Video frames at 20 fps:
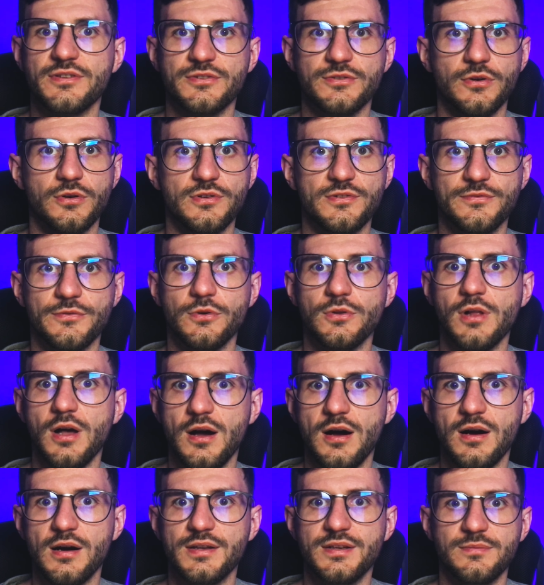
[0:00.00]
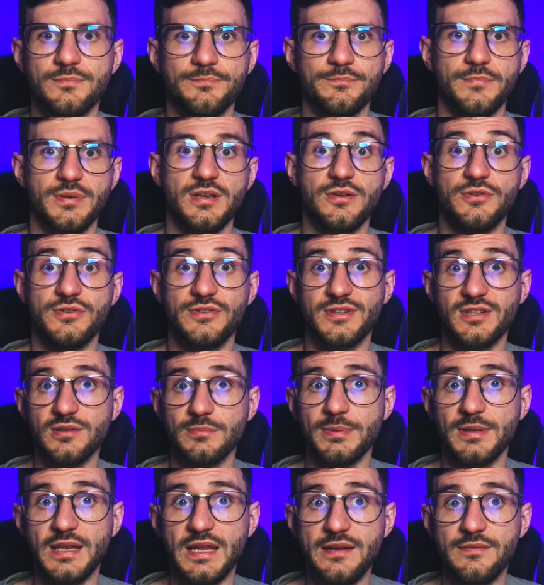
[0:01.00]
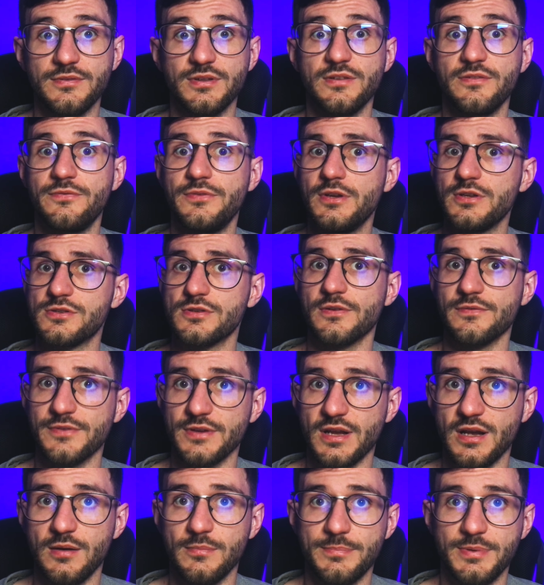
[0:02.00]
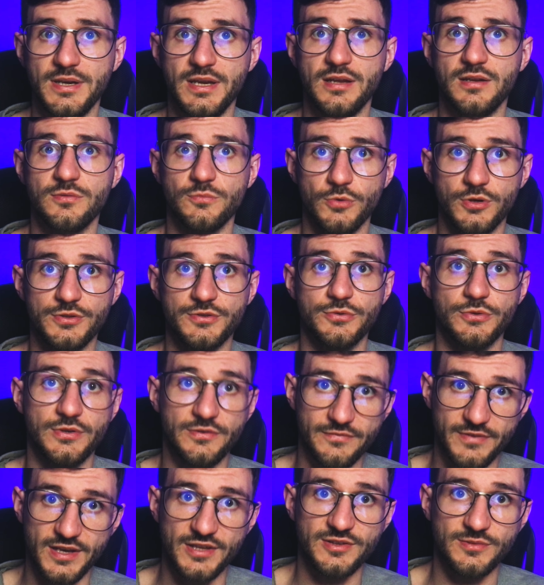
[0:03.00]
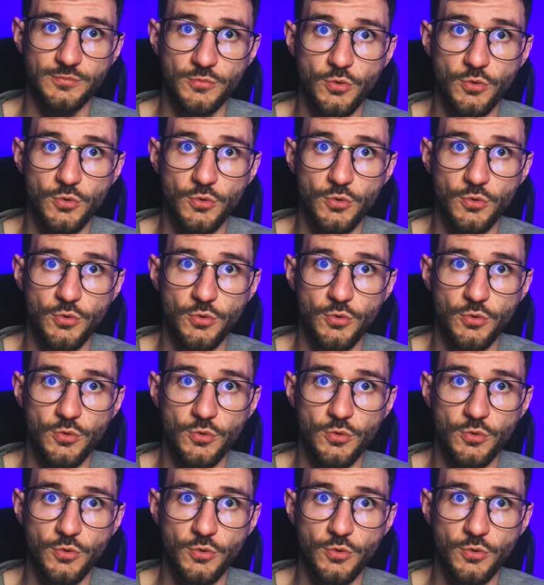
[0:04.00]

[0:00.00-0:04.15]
stocks fall hard, but you still believe in the future of the company and want to invest